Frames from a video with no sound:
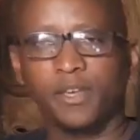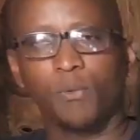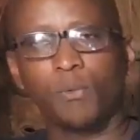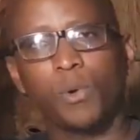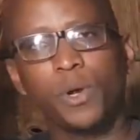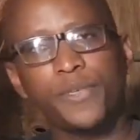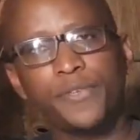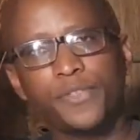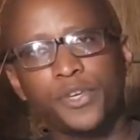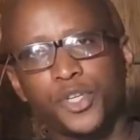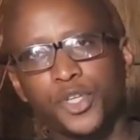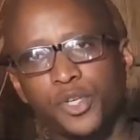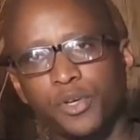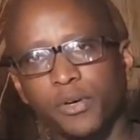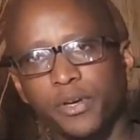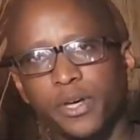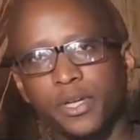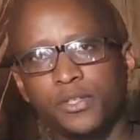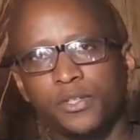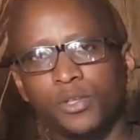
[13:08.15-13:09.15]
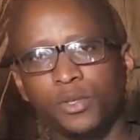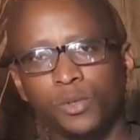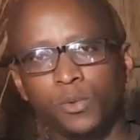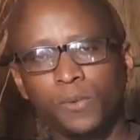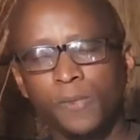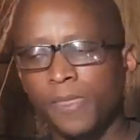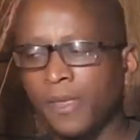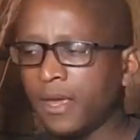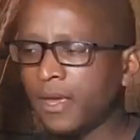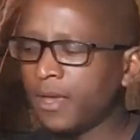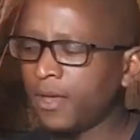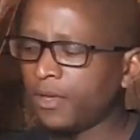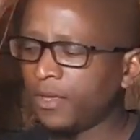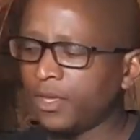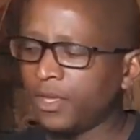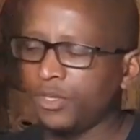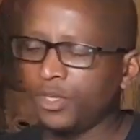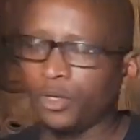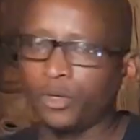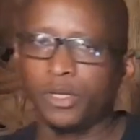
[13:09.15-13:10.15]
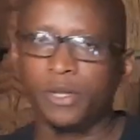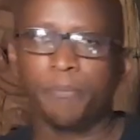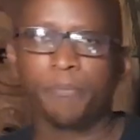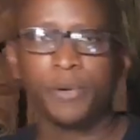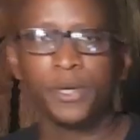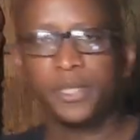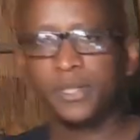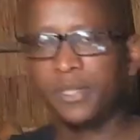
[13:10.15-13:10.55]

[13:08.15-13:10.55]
with the sugar too. You're going to put